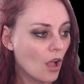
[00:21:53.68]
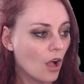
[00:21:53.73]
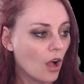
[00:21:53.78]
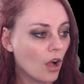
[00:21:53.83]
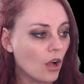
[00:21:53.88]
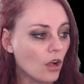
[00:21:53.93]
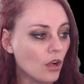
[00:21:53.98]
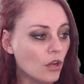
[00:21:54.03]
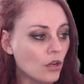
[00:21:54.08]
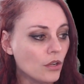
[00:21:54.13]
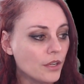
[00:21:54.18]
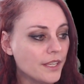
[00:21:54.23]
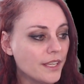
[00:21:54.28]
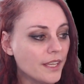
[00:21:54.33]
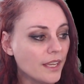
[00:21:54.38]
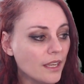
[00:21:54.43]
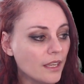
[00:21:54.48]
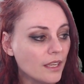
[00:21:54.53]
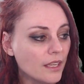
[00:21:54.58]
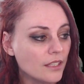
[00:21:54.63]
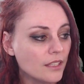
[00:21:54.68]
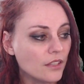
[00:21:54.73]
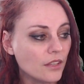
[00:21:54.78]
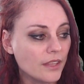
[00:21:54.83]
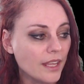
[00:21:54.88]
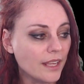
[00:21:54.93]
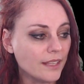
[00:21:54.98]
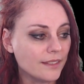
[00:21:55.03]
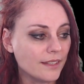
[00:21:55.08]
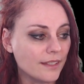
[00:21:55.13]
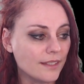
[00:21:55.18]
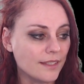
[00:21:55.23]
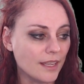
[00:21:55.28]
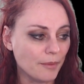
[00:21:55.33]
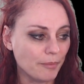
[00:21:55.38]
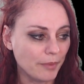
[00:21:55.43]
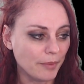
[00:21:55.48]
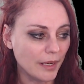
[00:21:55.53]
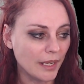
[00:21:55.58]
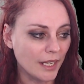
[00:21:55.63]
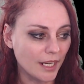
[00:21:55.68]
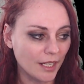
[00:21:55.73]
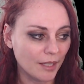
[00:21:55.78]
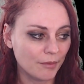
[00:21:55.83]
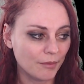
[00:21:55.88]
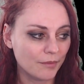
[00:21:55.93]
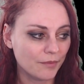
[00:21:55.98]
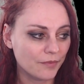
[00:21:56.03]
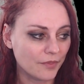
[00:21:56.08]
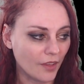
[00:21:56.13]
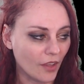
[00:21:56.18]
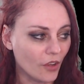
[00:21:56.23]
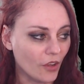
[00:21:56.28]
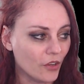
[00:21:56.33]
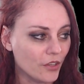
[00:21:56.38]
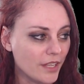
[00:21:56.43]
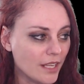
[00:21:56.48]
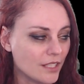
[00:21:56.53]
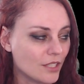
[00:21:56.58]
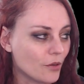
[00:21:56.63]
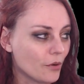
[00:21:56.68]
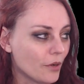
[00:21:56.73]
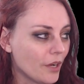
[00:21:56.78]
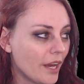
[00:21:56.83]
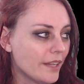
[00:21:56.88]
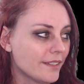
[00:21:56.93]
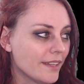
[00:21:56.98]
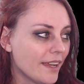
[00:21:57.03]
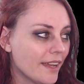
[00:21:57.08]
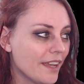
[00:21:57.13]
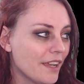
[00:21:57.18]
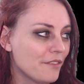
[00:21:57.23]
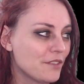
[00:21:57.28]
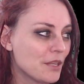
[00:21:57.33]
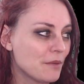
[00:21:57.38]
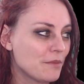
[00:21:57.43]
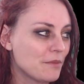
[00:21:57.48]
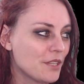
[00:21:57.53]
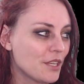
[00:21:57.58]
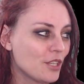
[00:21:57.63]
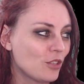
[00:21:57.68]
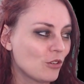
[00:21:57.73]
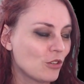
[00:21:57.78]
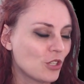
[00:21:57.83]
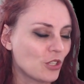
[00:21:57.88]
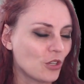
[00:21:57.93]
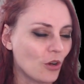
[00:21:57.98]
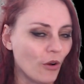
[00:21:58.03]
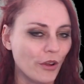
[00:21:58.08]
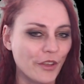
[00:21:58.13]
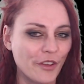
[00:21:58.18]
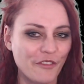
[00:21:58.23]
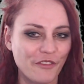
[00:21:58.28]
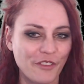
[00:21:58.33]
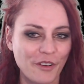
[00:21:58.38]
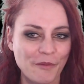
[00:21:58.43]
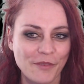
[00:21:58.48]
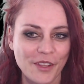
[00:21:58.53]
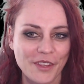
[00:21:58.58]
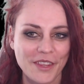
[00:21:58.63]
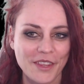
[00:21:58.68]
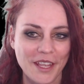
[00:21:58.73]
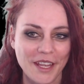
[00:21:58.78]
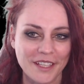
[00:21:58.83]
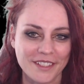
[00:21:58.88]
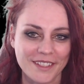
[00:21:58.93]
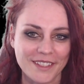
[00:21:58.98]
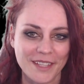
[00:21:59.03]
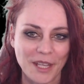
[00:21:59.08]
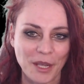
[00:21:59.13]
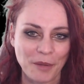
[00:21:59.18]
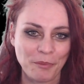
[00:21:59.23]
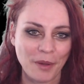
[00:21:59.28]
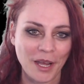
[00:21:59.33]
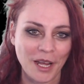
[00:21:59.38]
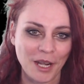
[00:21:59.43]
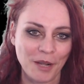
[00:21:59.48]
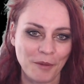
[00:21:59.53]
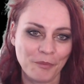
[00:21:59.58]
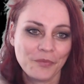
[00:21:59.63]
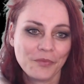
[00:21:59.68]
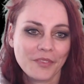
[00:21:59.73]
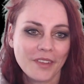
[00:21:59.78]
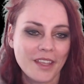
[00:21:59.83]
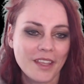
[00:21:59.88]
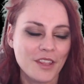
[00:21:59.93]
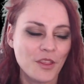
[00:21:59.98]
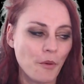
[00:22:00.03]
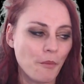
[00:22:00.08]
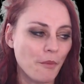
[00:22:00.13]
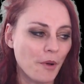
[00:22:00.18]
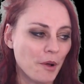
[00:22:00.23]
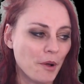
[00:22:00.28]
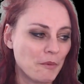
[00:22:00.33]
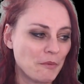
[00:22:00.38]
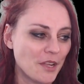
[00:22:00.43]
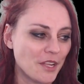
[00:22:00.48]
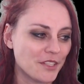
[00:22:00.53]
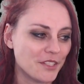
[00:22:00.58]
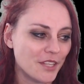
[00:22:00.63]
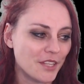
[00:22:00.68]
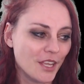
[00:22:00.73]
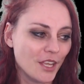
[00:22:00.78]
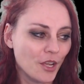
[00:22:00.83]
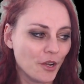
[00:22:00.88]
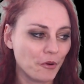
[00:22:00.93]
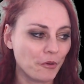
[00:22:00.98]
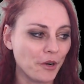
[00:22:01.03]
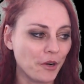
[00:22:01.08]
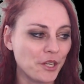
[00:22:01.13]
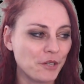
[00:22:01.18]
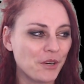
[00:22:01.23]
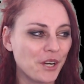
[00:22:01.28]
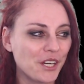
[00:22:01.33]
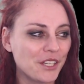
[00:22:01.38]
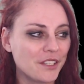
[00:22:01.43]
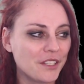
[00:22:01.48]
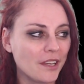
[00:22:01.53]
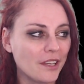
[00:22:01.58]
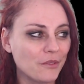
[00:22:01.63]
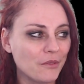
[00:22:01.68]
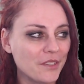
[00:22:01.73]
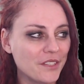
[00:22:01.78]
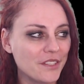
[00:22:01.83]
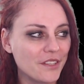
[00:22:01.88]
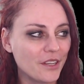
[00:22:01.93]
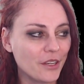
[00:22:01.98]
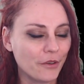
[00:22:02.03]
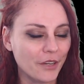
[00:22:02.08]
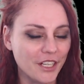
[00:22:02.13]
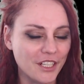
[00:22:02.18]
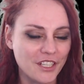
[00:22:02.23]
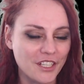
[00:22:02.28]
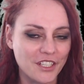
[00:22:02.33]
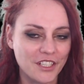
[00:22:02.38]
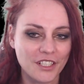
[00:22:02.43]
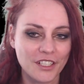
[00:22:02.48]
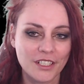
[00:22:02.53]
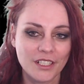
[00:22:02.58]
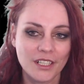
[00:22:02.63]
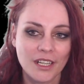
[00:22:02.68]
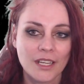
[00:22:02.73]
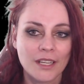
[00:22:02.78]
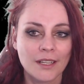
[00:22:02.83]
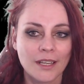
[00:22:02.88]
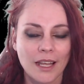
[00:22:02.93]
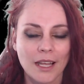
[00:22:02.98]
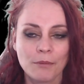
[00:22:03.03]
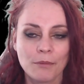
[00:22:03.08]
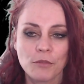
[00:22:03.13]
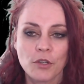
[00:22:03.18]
Oh yeah, the Nathan Napalm! Oh, that's great. I have something to show you from the Nathan Napalm in a moment. When we're done with the question, I'm